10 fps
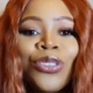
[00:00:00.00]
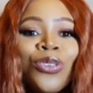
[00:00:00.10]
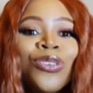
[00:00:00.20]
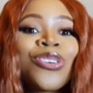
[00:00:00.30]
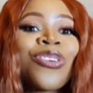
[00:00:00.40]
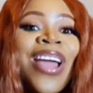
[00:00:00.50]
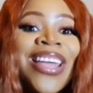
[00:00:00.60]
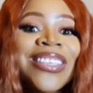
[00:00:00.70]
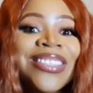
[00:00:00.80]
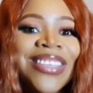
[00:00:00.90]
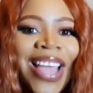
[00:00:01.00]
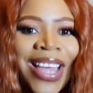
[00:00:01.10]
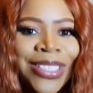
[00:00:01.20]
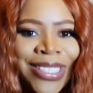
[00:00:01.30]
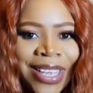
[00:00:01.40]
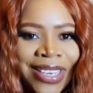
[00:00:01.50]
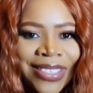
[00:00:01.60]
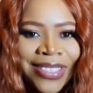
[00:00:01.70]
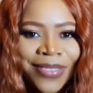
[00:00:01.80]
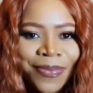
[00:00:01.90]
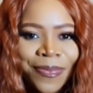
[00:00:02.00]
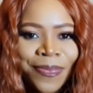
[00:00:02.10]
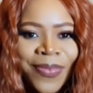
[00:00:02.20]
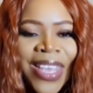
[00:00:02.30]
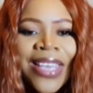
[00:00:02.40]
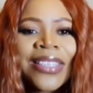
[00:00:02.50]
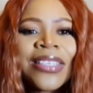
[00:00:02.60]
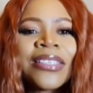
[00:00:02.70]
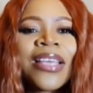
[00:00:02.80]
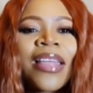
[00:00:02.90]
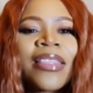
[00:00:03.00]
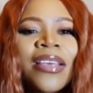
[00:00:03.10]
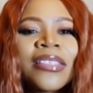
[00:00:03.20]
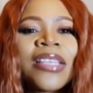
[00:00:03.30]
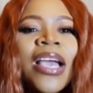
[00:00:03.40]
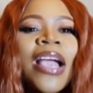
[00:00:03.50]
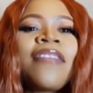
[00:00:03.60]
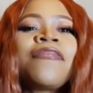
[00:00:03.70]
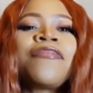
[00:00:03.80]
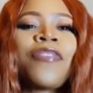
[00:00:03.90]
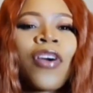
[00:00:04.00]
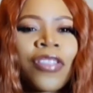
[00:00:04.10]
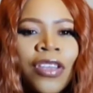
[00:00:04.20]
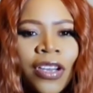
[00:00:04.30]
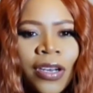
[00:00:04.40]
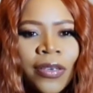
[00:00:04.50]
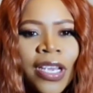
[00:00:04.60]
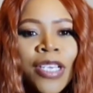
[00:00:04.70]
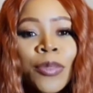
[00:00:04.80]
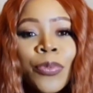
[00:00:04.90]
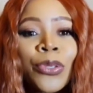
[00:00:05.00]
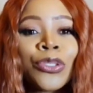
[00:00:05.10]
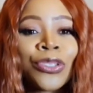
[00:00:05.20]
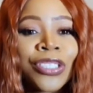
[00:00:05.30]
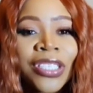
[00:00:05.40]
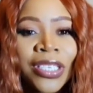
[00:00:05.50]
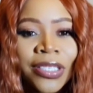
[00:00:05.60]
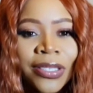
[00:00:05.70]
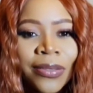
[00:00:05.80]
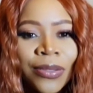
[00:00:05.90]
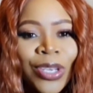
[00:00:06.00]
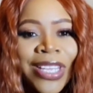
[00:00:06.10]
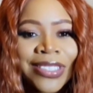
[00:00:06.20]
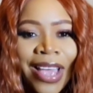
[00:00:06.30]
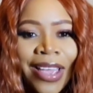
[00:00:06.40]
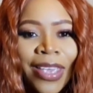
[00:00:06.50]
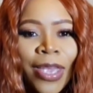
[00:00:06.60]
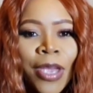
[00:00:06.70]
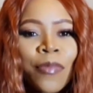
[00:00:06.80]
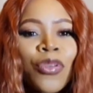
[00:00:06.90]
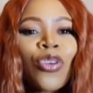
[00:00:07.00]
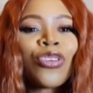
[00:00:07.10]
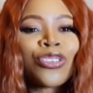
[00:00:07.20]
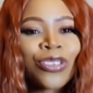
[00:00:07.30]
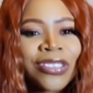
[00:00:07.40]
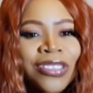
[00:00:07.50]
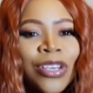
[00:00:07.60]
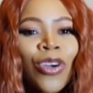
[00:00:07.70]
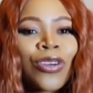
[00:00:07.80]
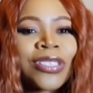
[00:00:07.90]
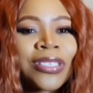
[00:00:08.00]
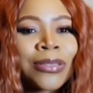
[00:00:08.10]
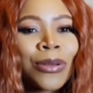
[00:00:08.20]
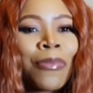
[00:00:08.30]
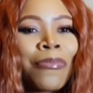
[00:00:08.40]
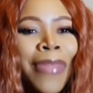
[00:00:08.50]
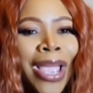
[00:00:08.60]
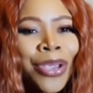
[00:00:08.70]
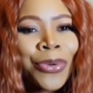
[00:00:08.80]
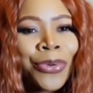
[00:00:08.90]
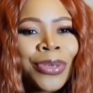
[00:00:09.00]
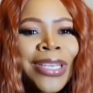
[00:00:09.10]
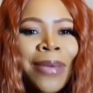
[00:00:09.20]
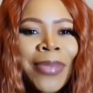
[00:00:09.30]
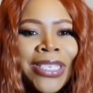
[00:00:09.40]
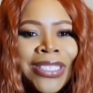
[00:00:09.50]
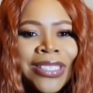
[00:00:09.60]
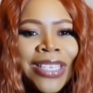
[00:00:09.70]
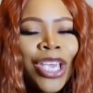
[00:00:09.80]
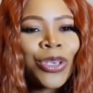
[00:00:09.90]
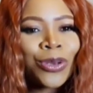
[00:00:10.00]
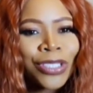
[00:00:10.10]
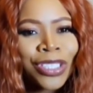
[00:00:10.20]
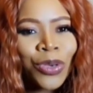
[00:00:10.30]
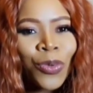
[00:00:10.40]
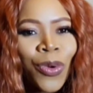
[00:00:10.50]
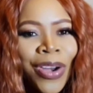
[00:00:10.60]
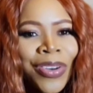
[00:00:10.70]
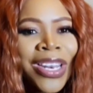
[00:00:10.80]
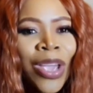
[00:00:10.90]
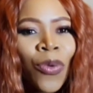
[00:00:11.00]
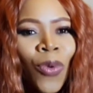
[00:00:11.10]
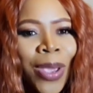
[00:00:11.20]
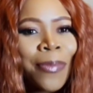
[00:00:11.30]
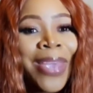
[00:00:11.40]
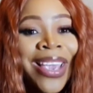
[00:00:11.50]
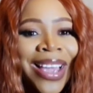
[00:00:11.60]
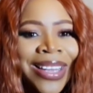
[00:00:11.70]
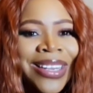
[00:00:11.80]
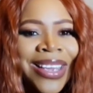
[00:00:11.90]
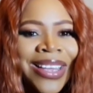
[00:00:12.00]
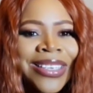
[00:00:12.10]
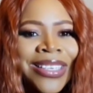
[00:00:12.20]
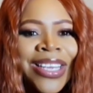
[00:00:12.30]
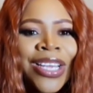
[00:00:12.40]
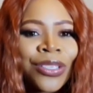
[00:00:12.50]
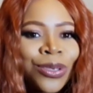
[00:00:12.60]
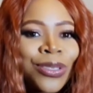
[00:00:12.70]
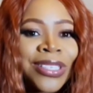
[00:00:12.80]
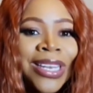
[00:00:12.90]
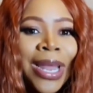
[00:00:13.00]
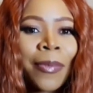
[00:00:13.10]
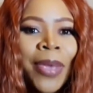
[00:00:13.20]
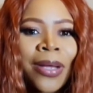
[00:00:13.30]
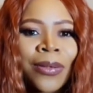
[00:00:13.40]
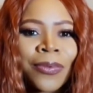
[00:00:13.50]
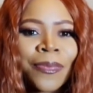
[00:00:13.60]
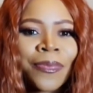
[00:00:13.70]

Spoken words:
Do you grind at night? These are things that can further expose your teeth to attack because you're still causing some micro damages. You're still wearing away mechanically those enamel.